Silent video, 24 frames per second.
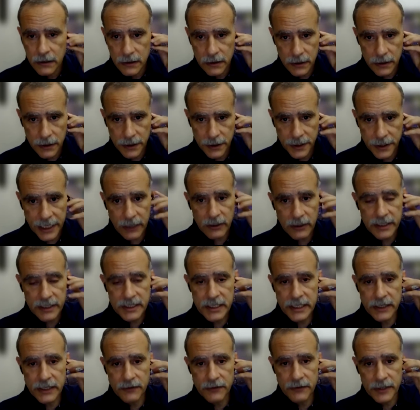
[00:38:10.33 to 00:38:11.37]
Now let's
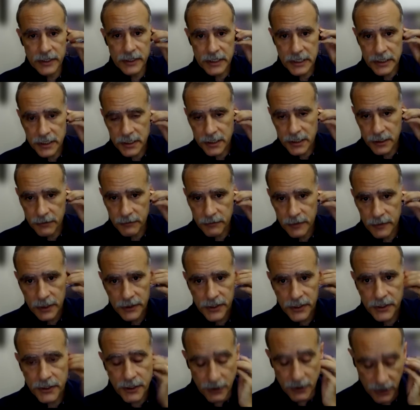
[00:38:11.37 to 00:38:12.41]
give this system a
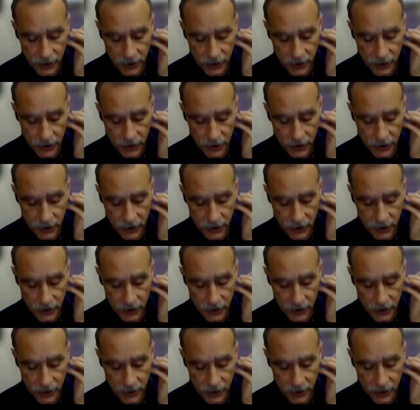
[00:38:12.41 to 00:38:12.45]
strong,